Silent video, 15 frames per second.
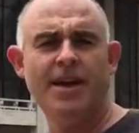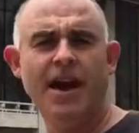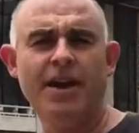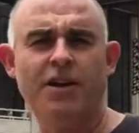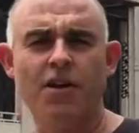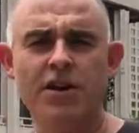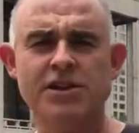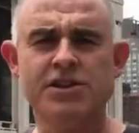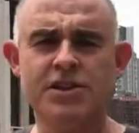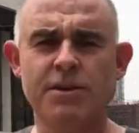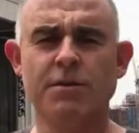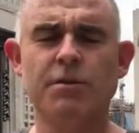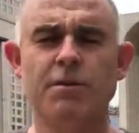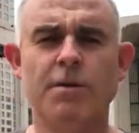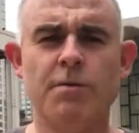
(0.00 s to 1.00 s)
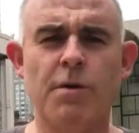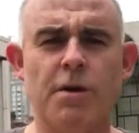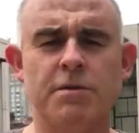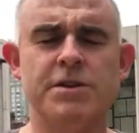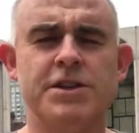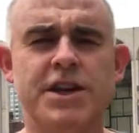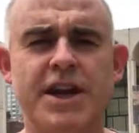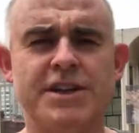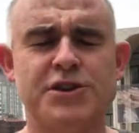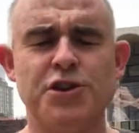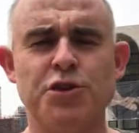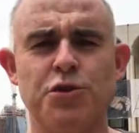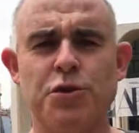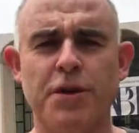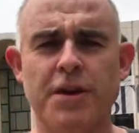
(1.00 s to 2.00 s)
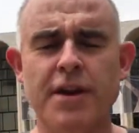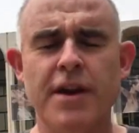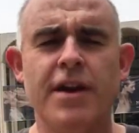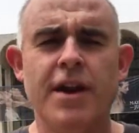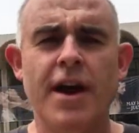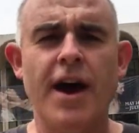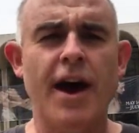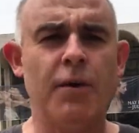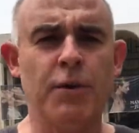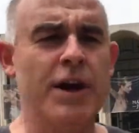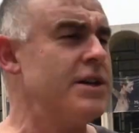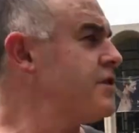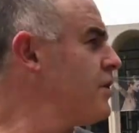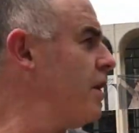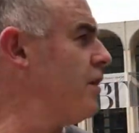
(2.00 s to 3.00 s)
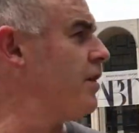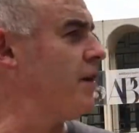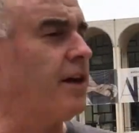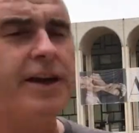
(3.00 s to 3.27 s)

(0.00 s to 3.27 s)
Hey guys, welcome to day two. We're outside the